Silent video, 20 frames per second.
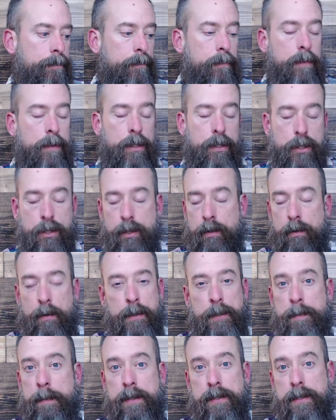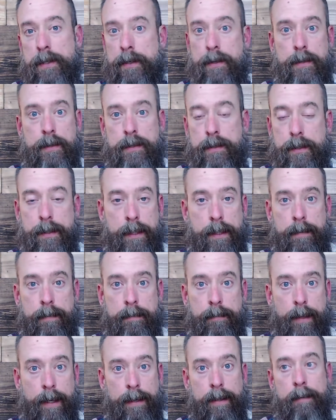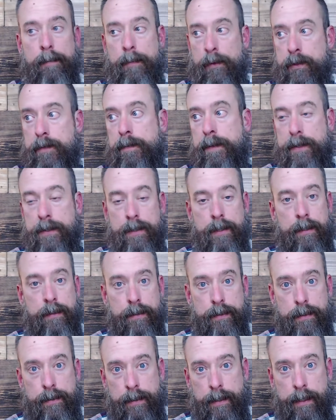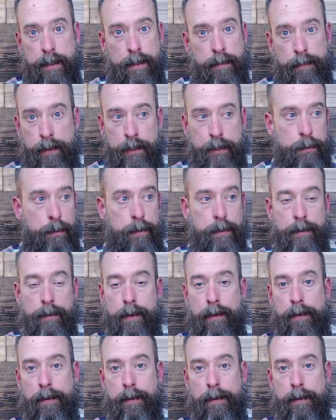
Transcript: Yeshua was misunderstood. Probably the most misunderstood individual